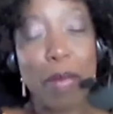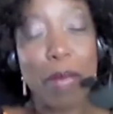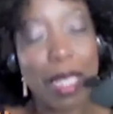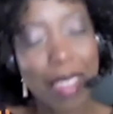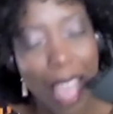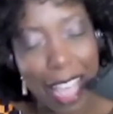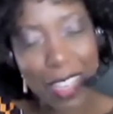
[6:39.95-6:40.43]

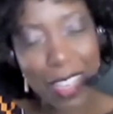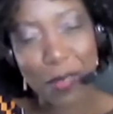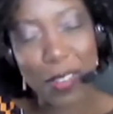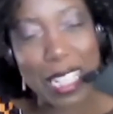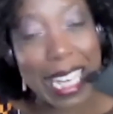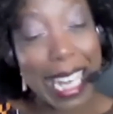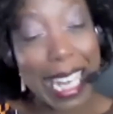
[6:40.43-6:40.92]
But thank you
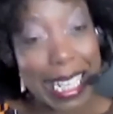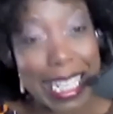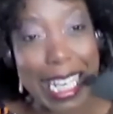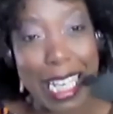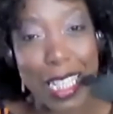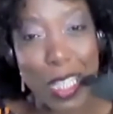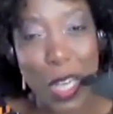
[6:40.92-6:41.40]
for
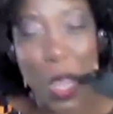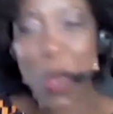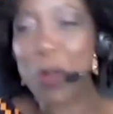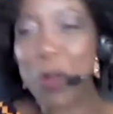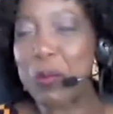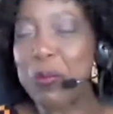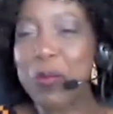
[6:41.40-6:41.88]
letting us
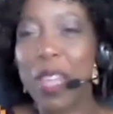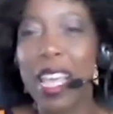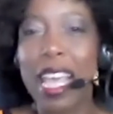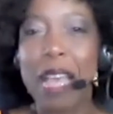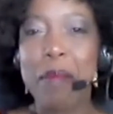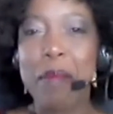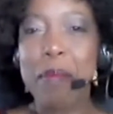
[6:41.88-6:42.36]
know.
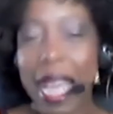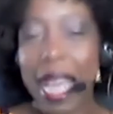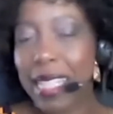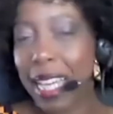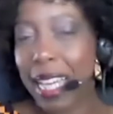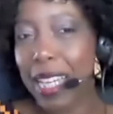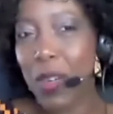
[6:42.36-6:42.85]
My
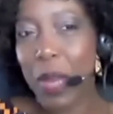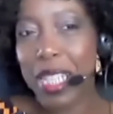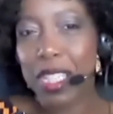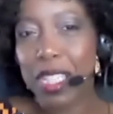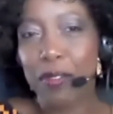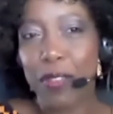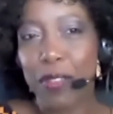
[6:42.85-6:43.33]
second
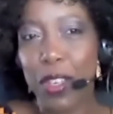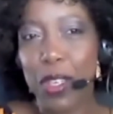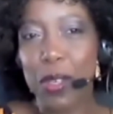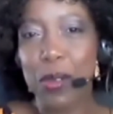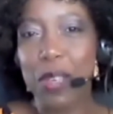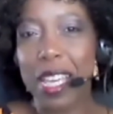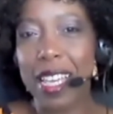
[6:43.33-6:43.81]
question for
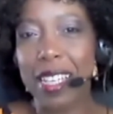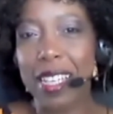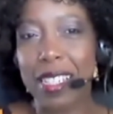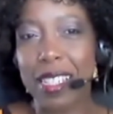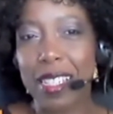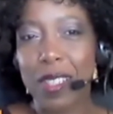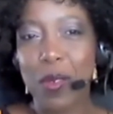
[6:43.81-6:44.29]
you
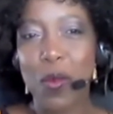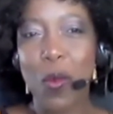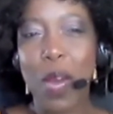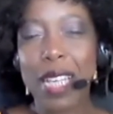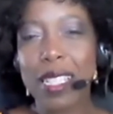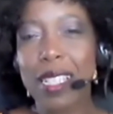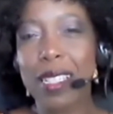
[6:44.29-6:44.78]
is,
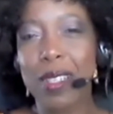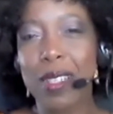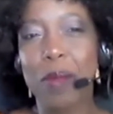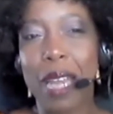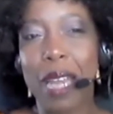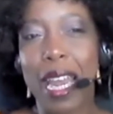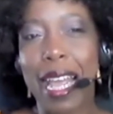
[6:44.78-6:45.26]
what does
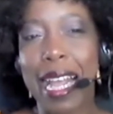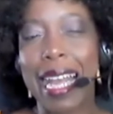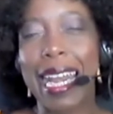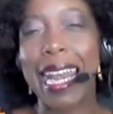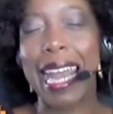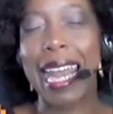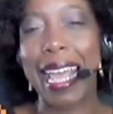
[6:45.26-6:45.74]

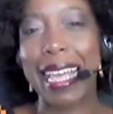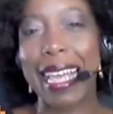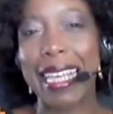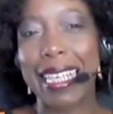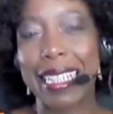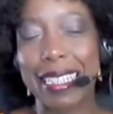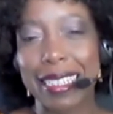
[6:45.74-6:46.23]
Nomalanga like?